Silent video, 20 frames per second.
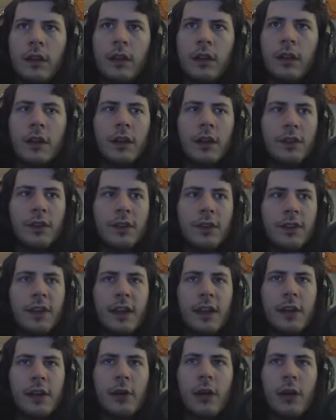Because this
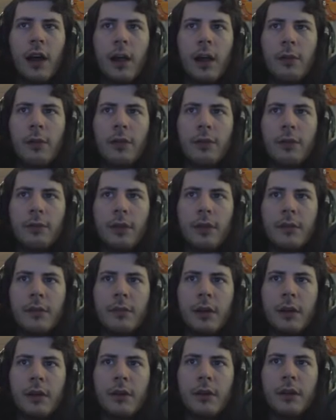ain't no hyperspeed
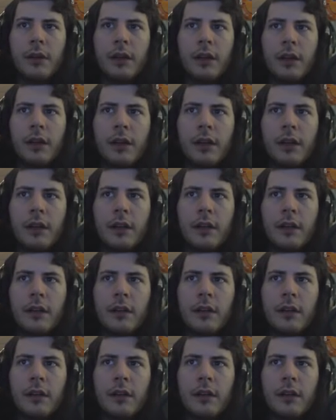mode right here.